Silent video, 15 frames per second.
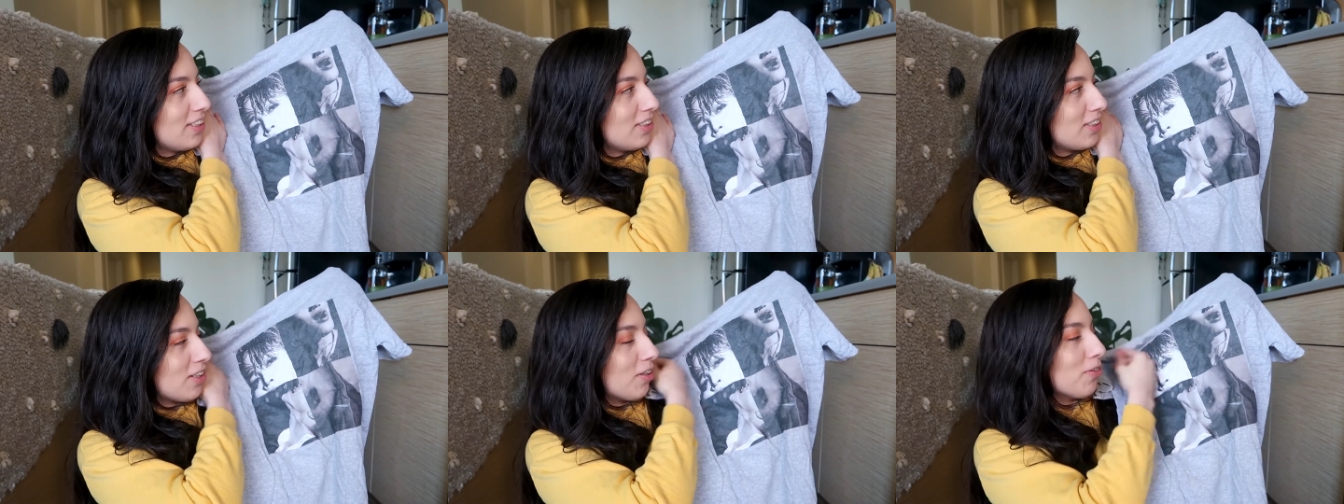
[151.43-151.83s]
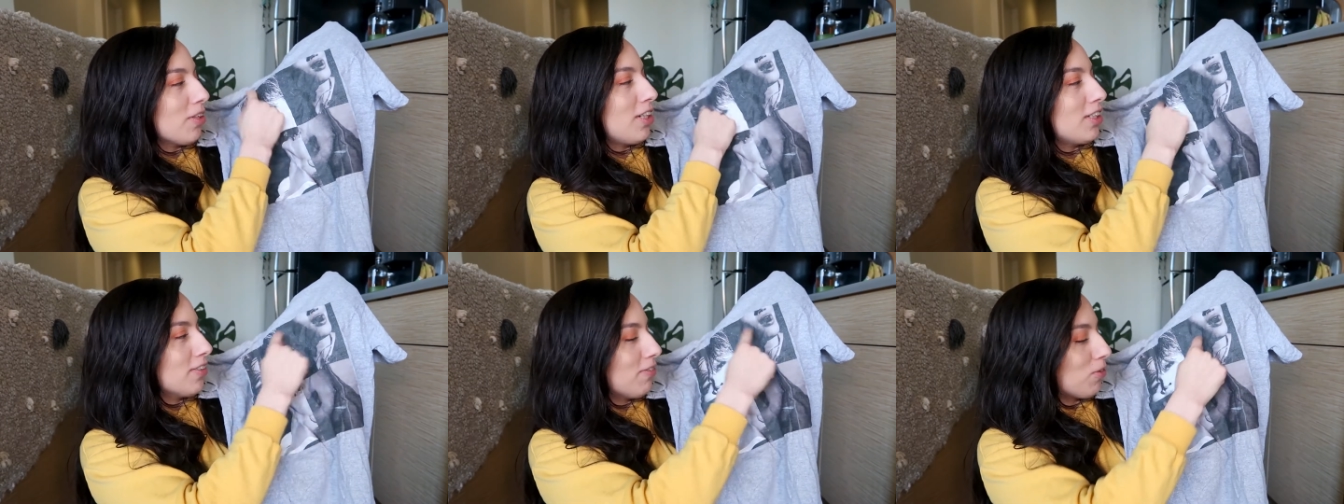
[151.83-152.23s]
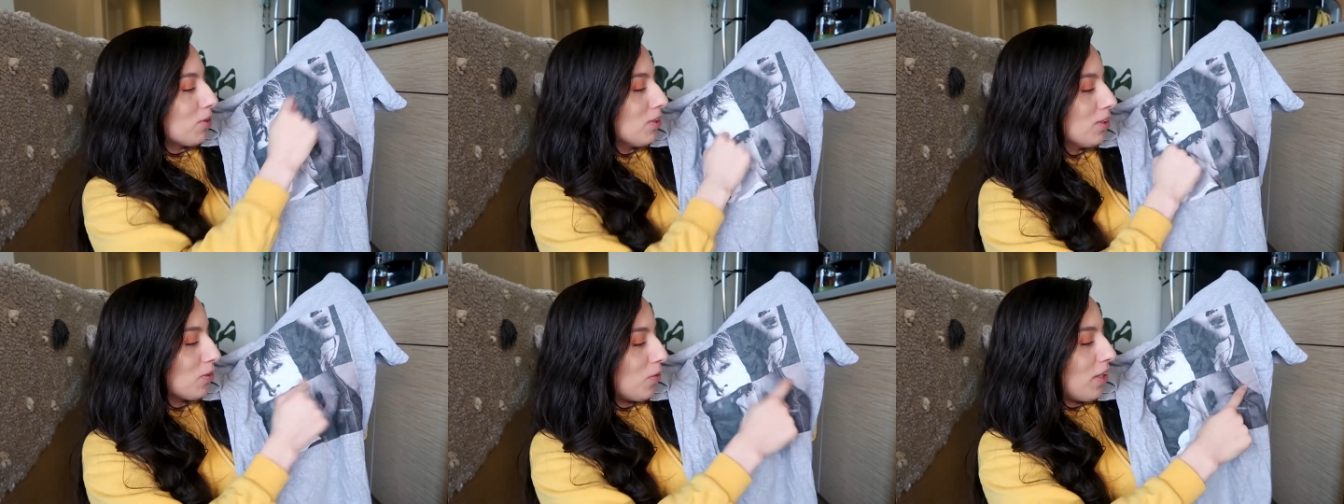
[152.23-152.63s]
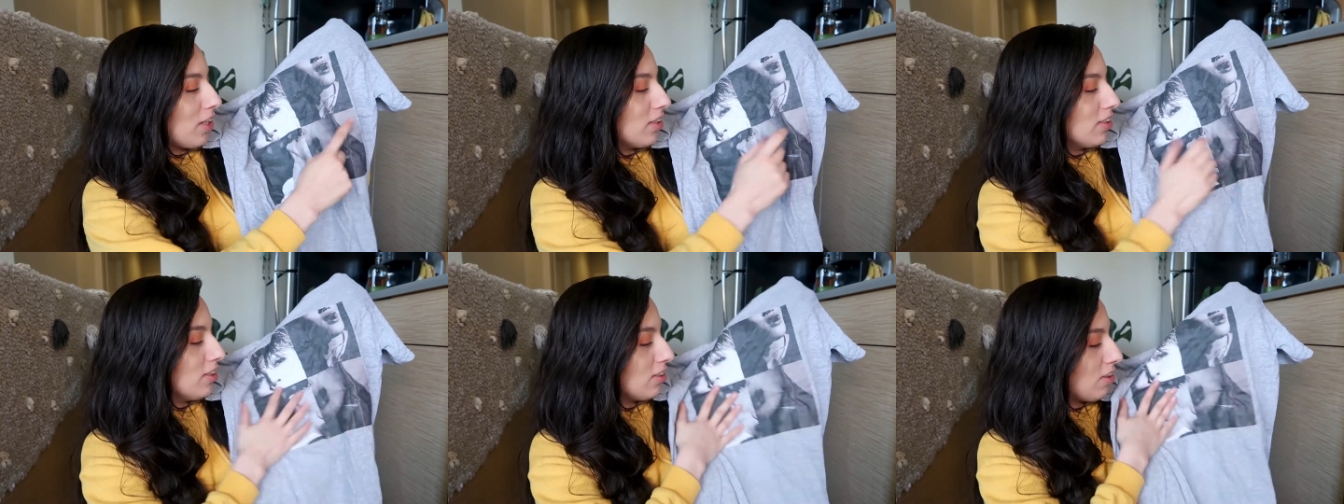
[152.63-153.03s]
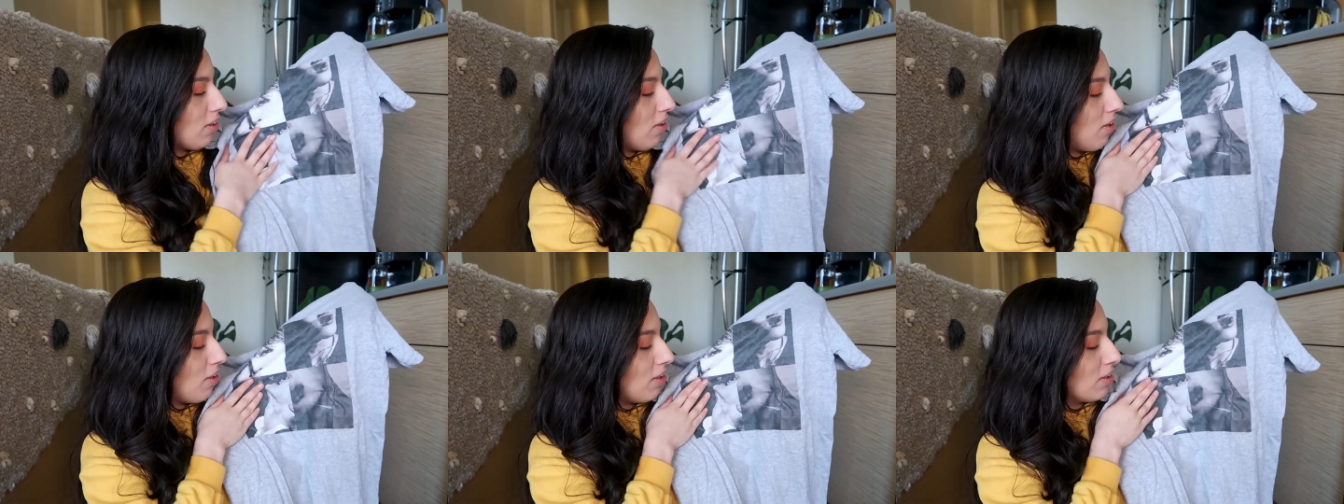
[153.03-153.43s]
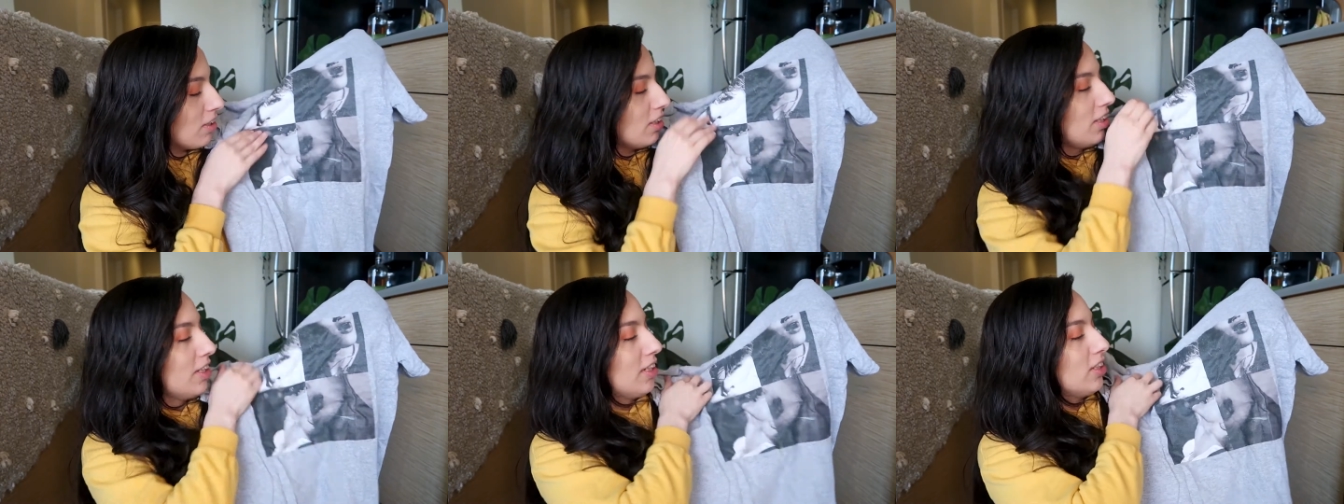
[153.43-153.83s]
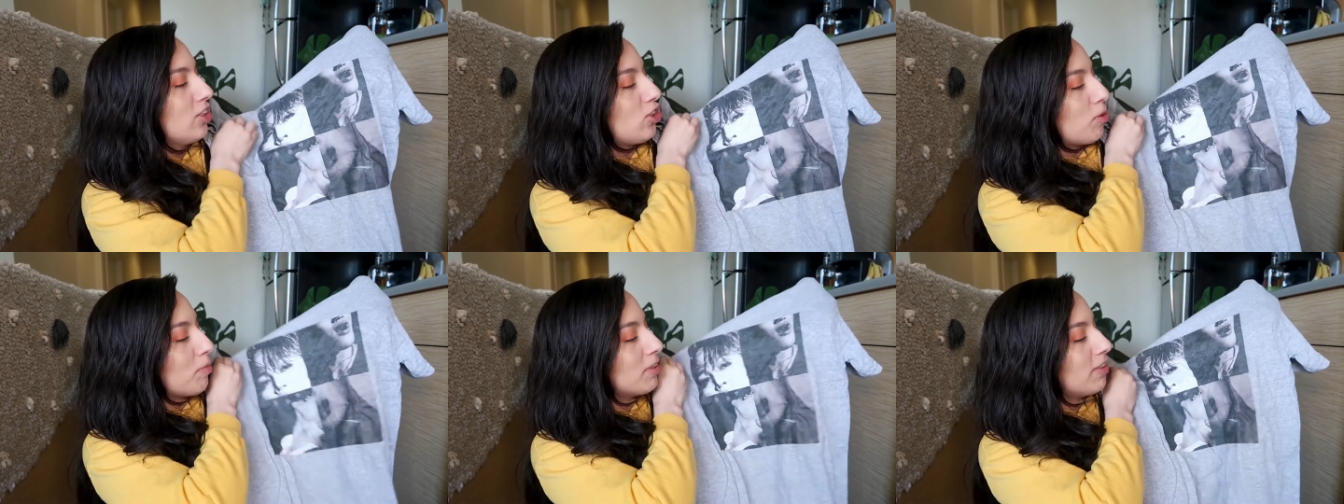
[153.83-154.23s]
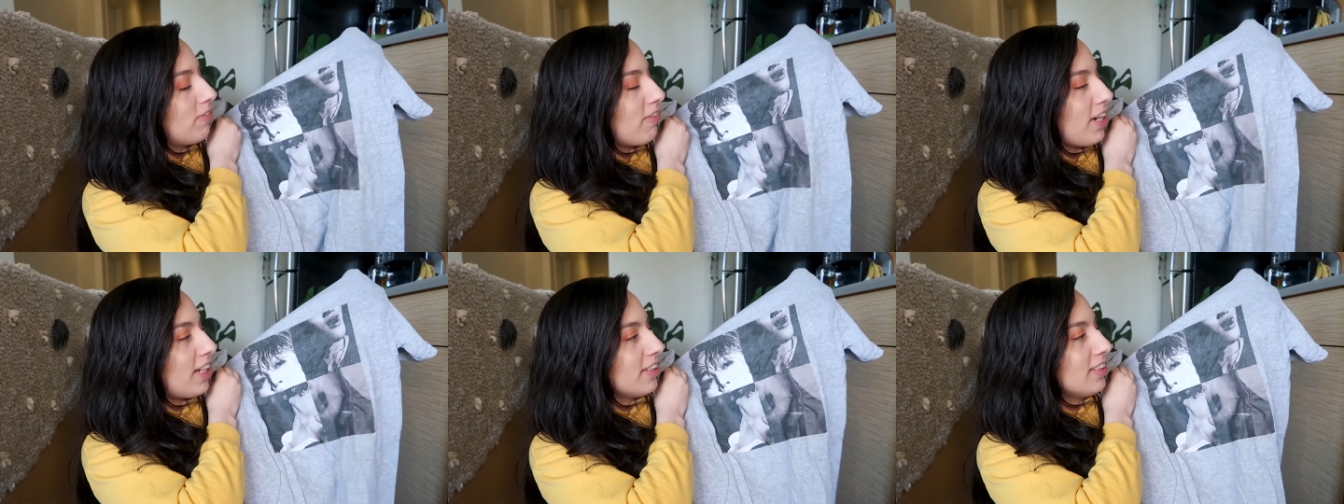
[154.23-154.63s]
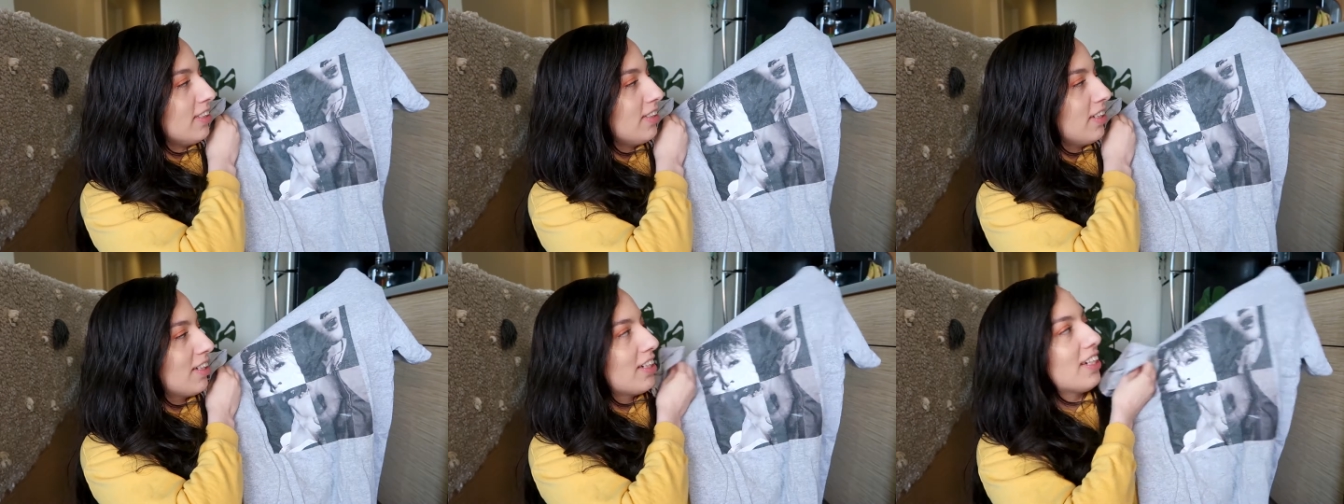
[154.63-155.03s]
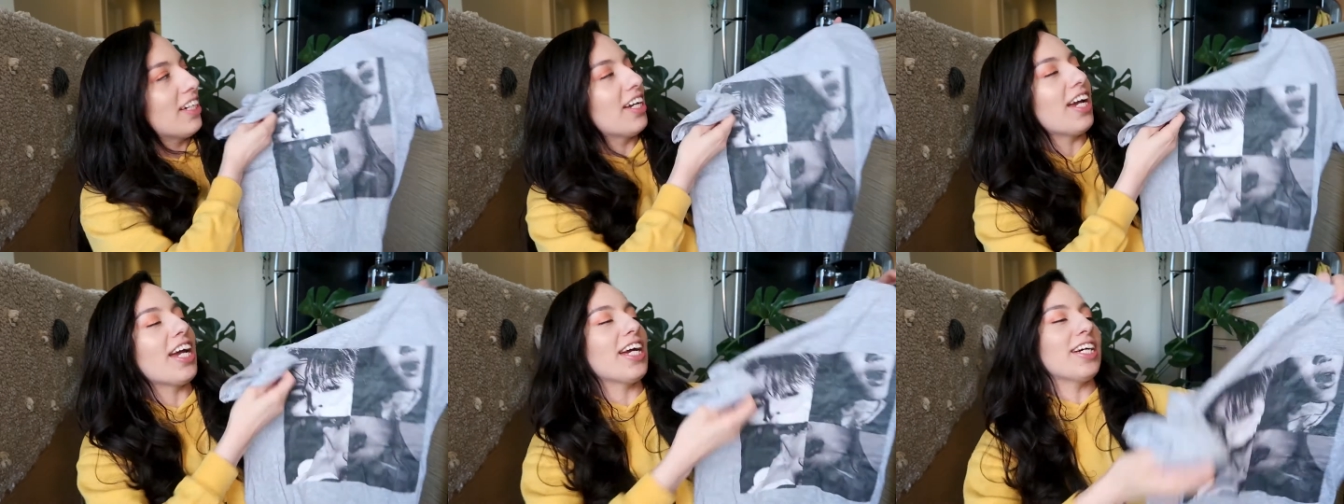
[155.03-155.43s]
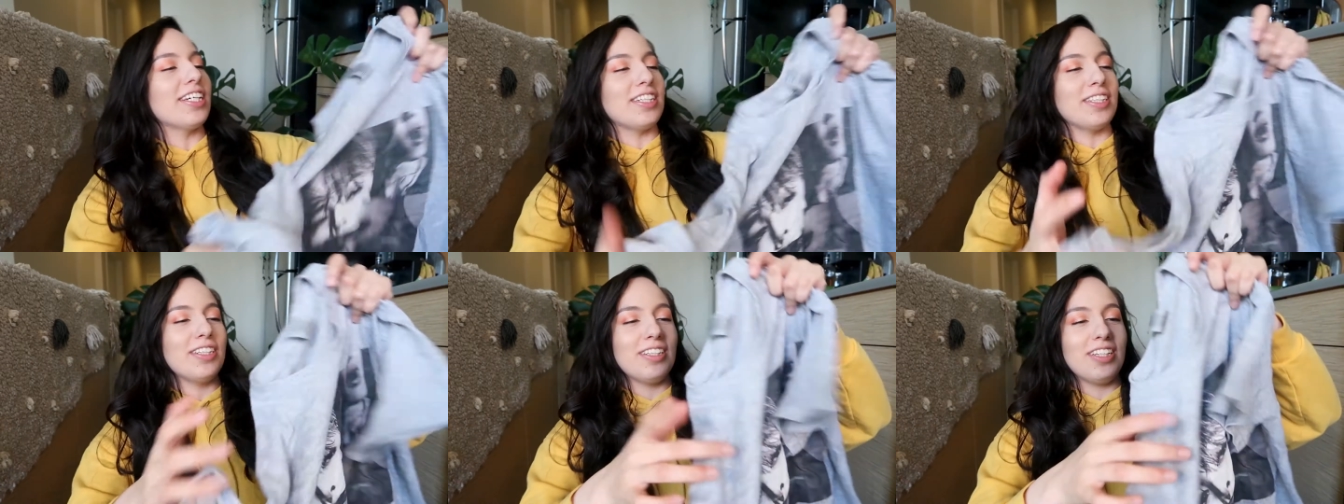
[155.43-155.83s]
So these 4 squares are all Jimin's face, and